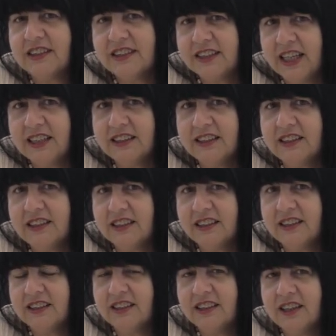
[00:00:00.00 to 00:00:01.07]
then
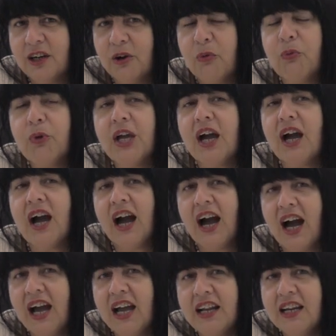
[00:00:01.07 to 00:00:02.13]
we are
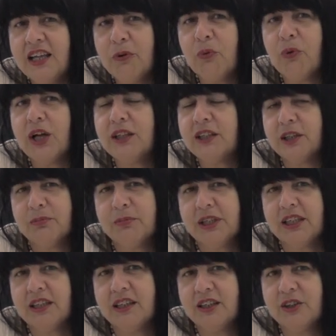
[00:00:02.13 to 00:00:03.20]
highly
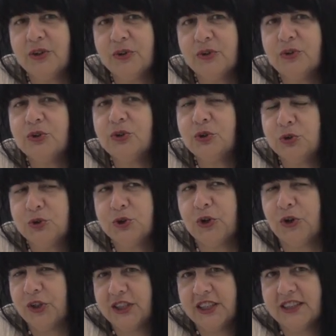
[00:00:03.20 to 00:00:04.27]
welcoming you to
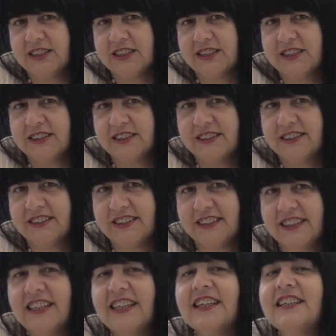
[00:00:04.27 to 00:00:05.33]
join us.
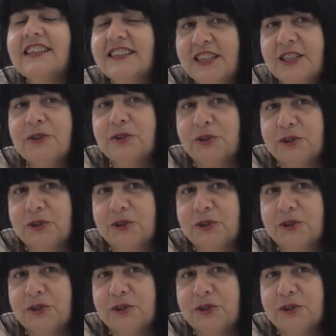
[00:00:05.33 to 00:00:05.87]
See you